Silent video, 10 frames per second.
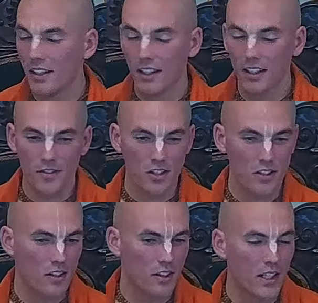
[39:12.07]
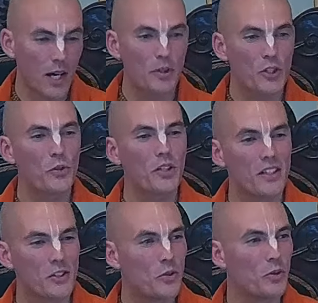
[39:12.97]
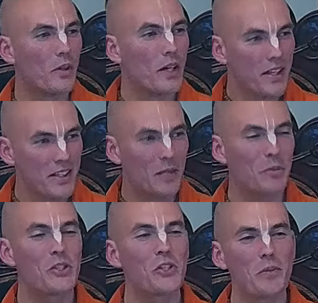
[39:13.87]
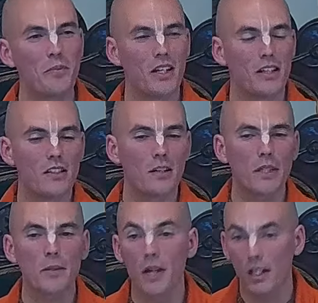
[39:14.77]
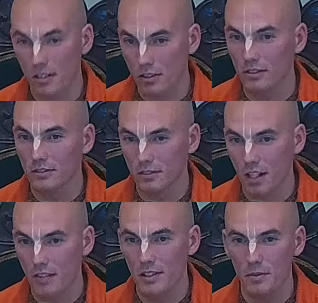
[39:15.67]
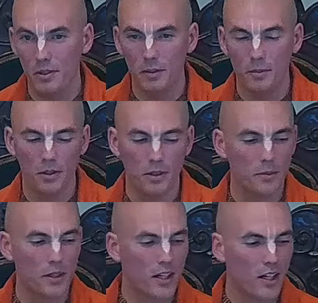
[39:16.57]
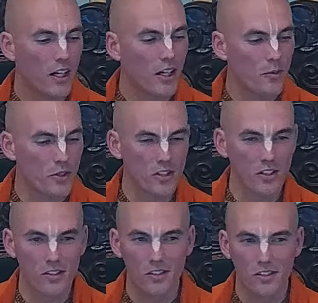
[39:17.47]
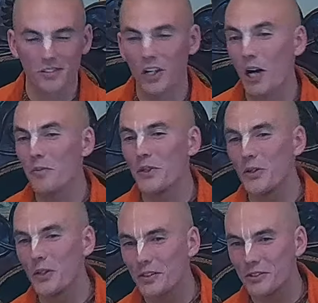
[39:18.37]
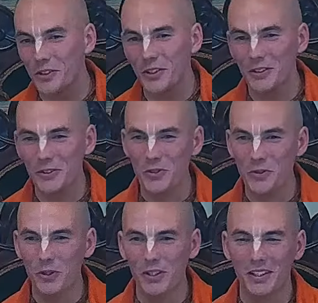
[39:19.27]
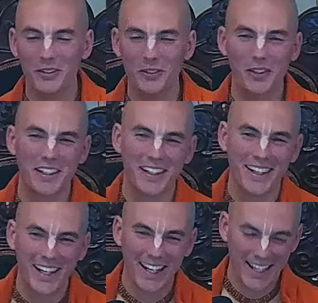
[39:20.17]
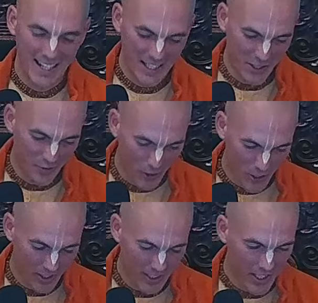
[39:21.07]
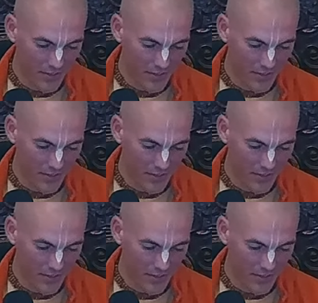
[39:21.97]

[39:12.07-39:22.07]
And that gives us an opportunity to then participate in something practical after the morning program, which is karma yoga for those who work, or any devotional